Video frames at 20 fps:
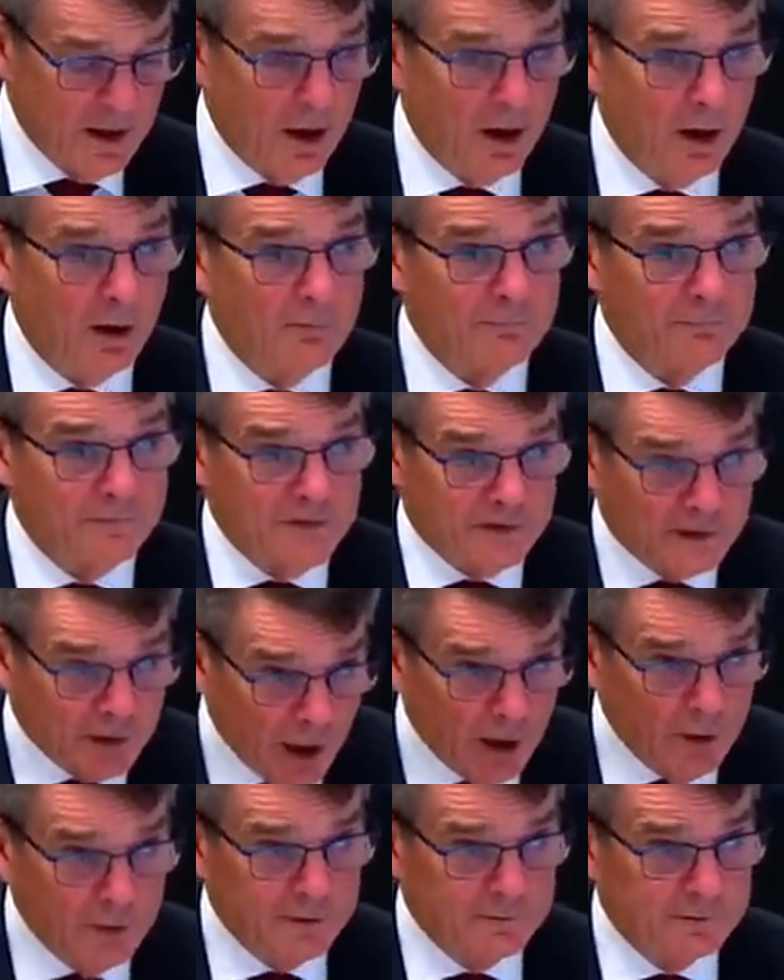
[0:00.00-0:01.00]
of the
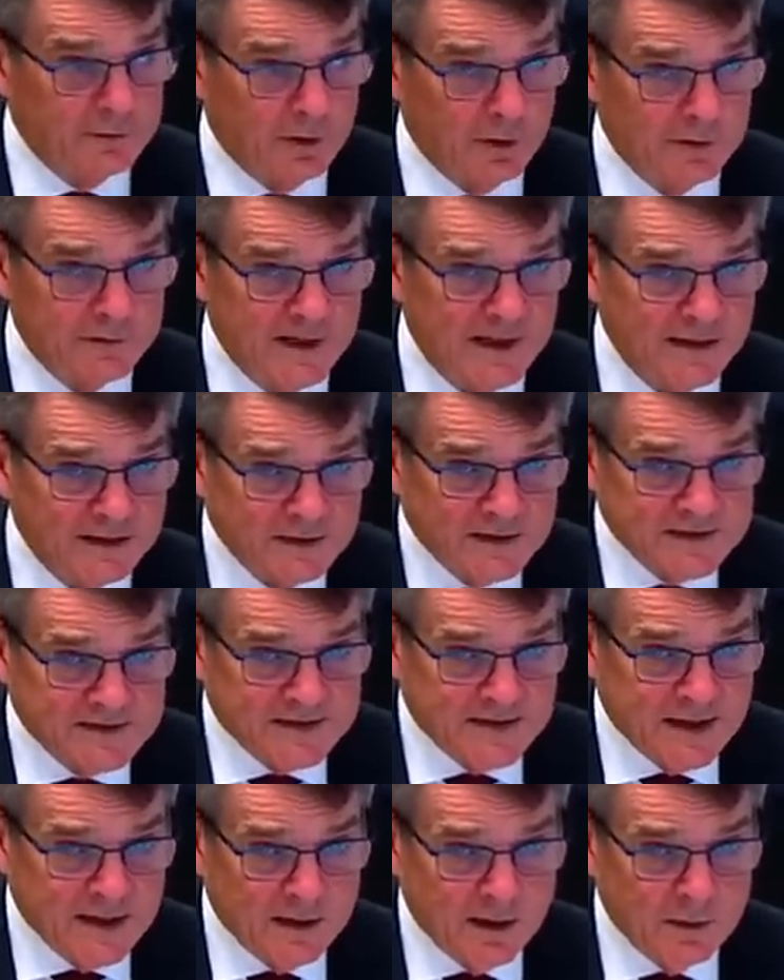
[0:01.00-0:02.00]
code of conduct, because
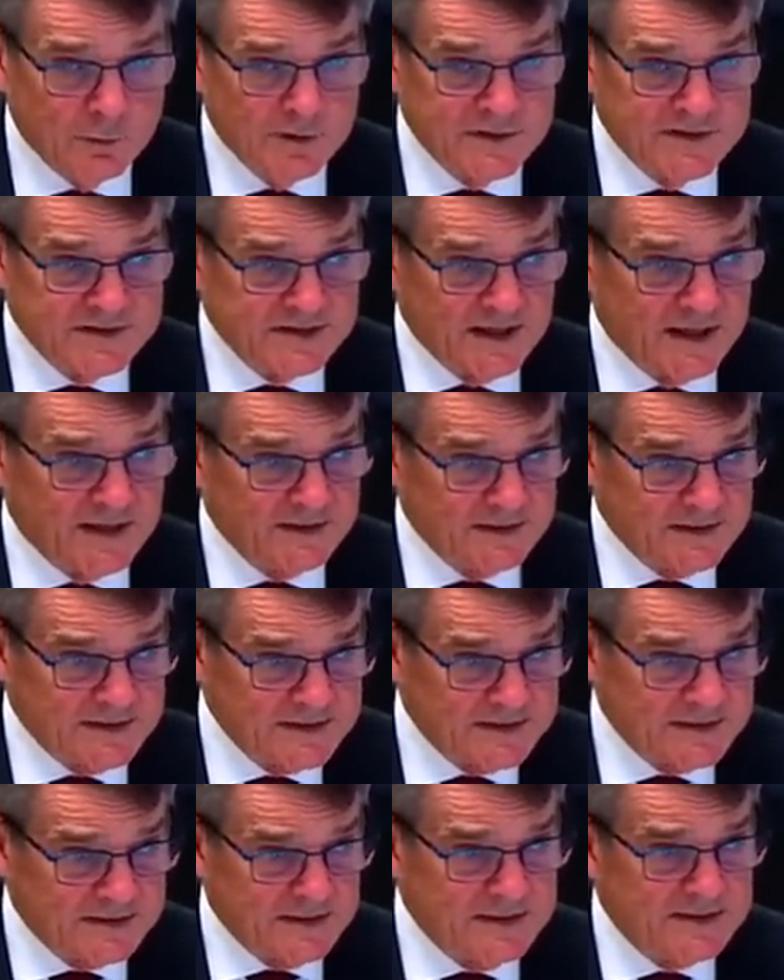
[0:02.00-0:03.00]
again, I want to state
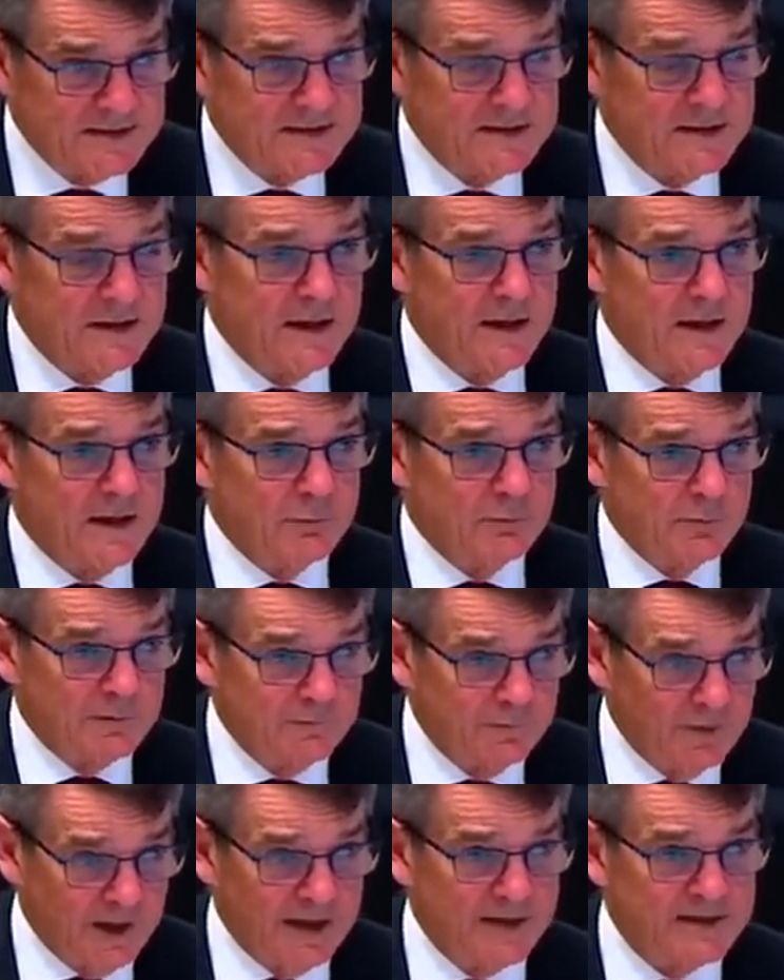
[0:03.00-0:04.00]
this
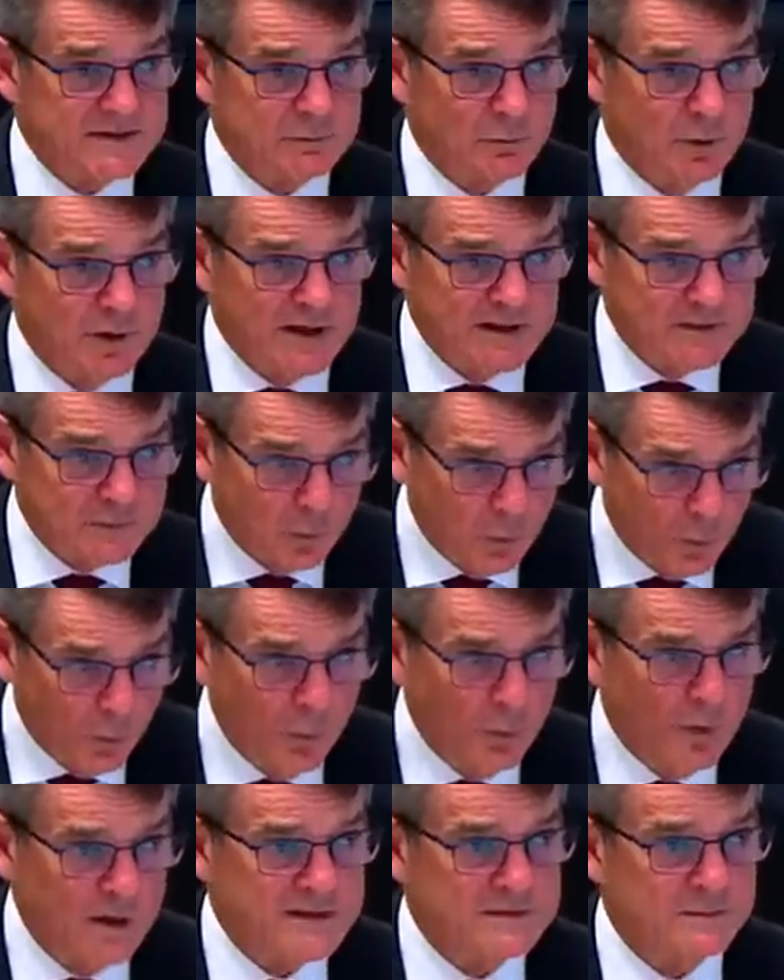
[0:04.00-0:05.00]
reflects what has
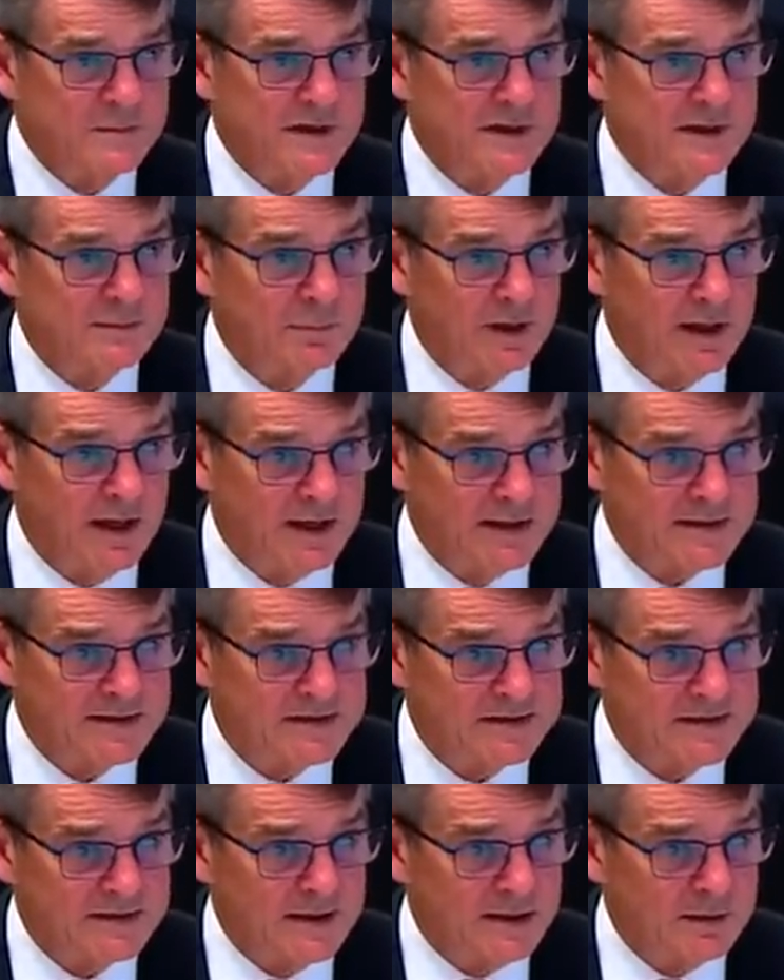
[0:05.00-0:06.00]
always been in
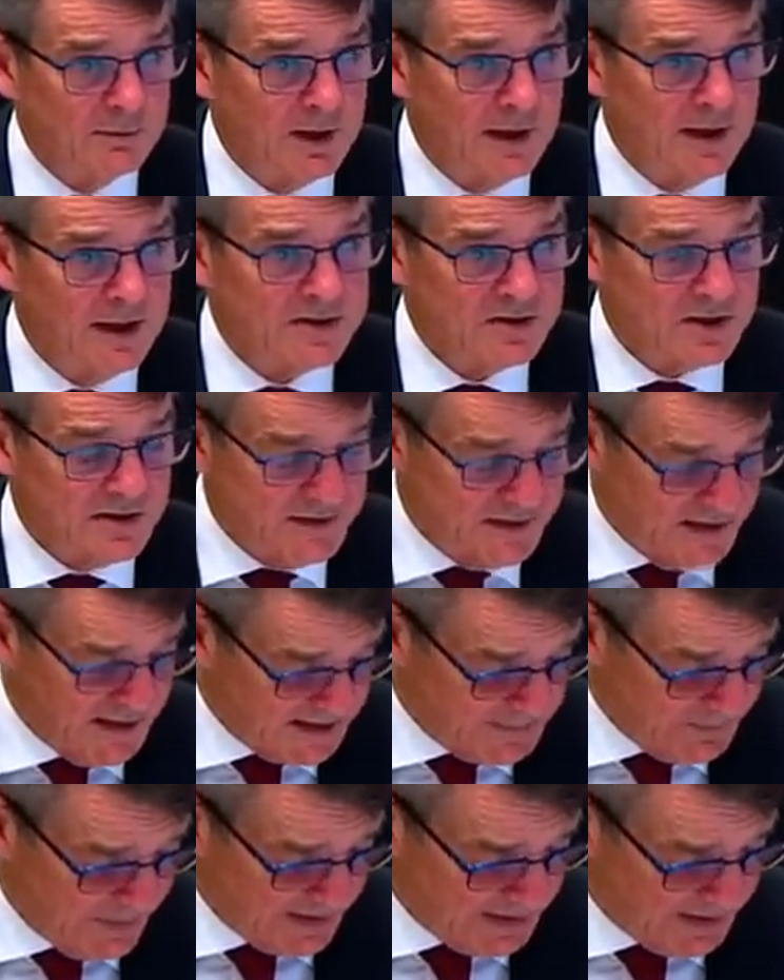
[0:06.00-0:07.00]
place in relation to the
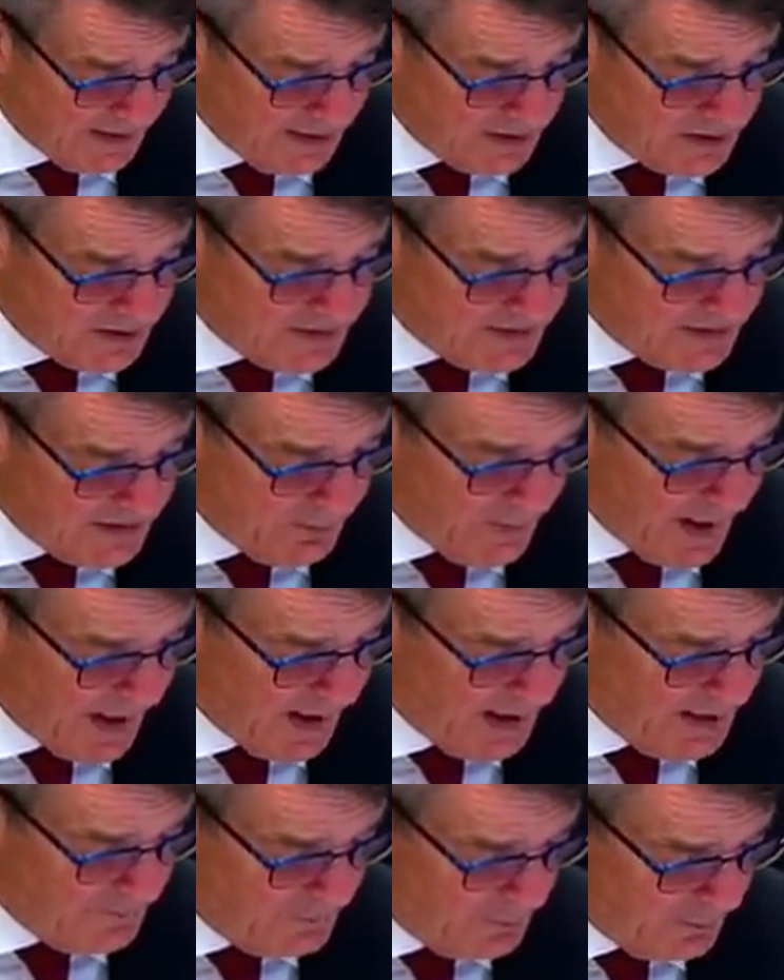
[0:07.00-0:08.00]
expectations of the
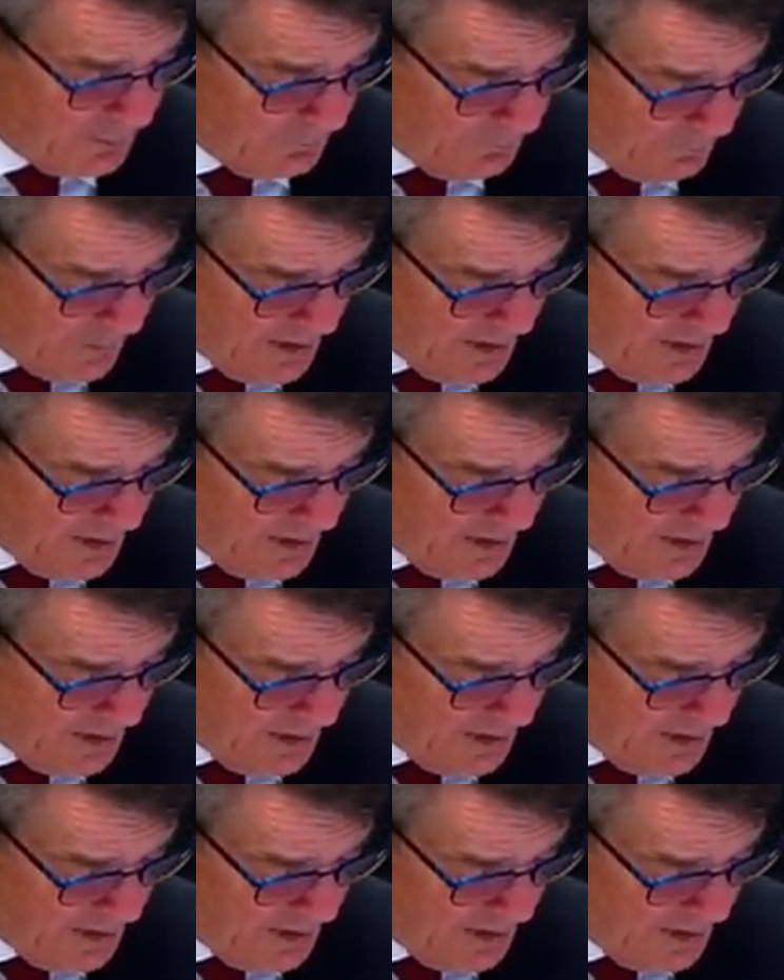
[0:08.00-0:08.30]
behaviour of